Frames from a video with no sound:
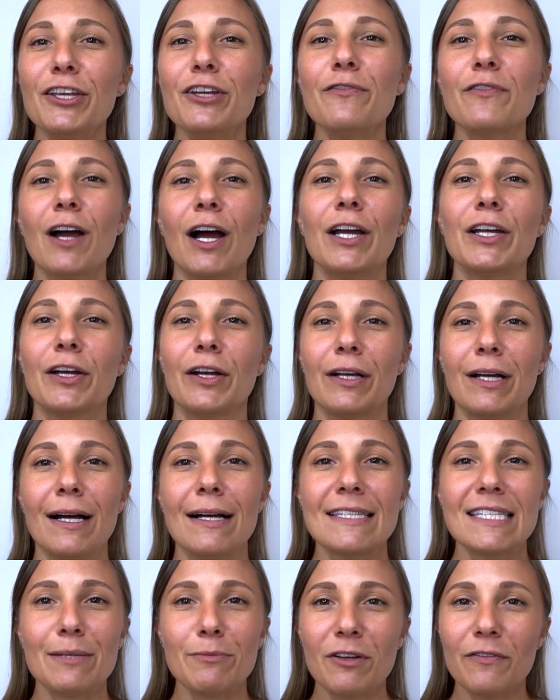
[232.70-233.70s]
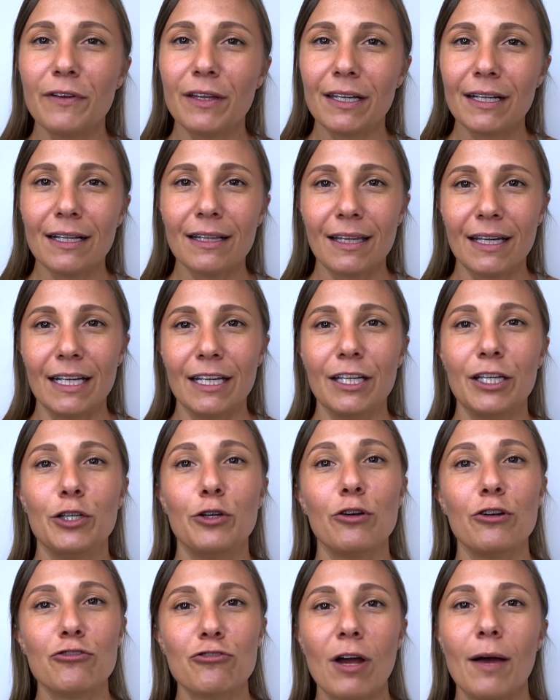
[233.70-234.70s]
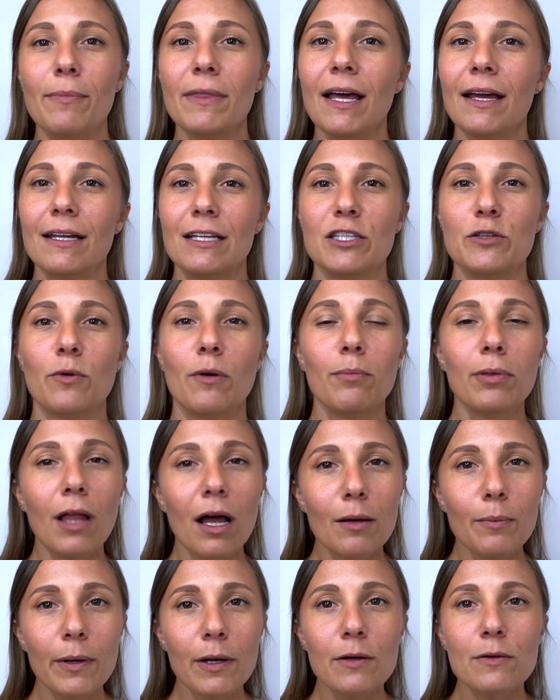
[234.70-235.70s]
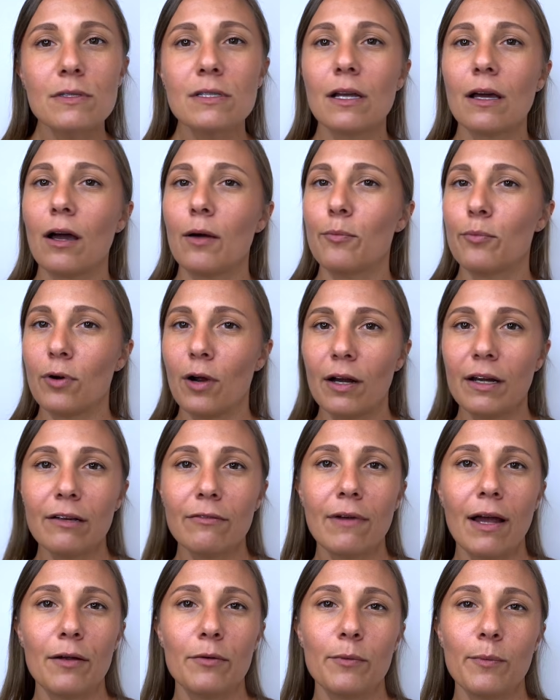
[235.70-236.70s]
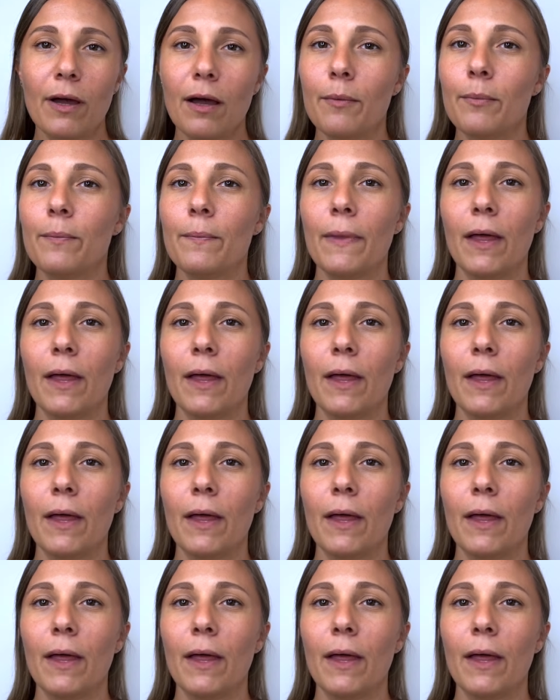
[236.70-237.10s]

you've got your custom affiliate link, you can drop that into a blog post, a product roundup,